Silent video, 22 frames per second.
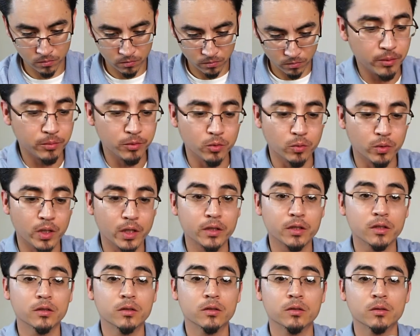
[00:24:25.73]
Maybe what I
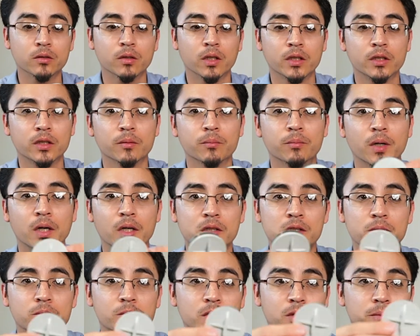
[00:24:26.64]
can do, I could
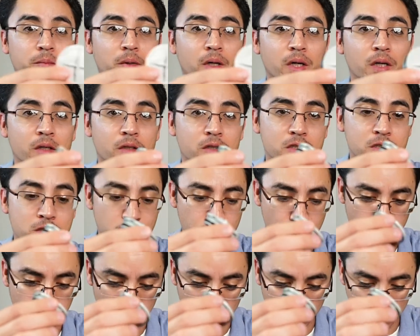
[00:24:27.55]
possibly buy this
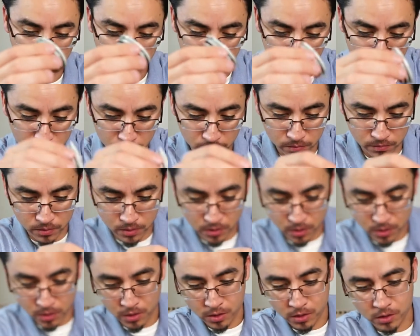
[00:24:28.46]
replacement
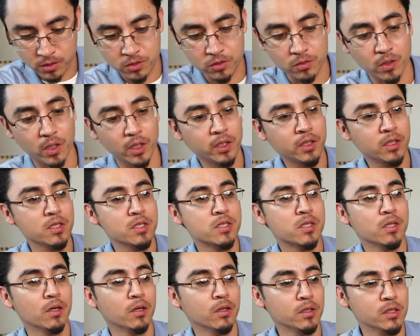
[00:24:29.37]
so I can
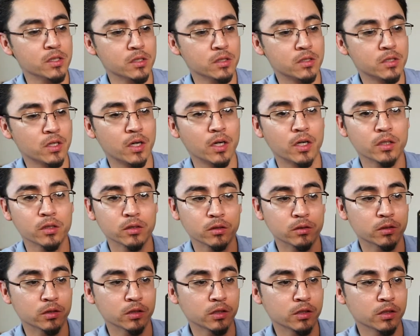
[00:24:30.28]
sell the entire
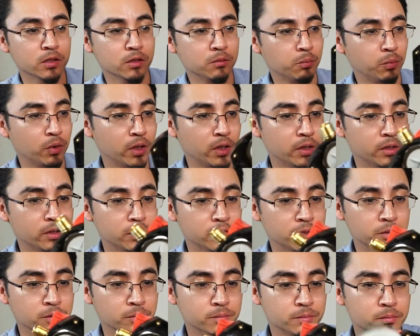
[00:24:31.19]
unit as brand new.